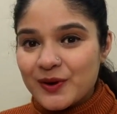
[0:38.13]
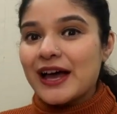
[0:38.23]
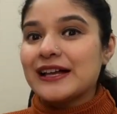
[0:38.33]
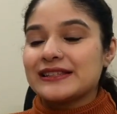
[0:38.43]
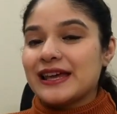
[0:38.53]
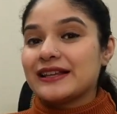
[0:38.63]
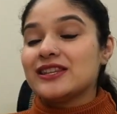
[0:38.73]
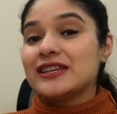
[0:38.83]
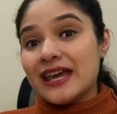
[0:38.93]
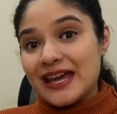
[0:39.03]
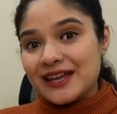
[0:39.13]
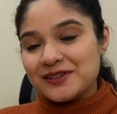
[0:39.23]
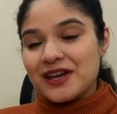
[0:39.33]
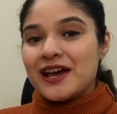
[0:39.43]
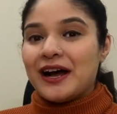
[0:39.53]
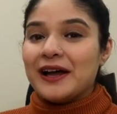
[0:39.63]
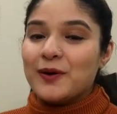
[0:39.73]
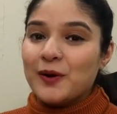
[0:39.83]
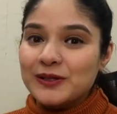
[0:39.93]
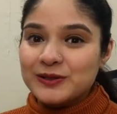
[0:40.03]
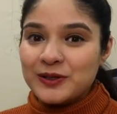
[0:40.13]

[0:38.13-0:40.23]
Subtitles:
as at the end I also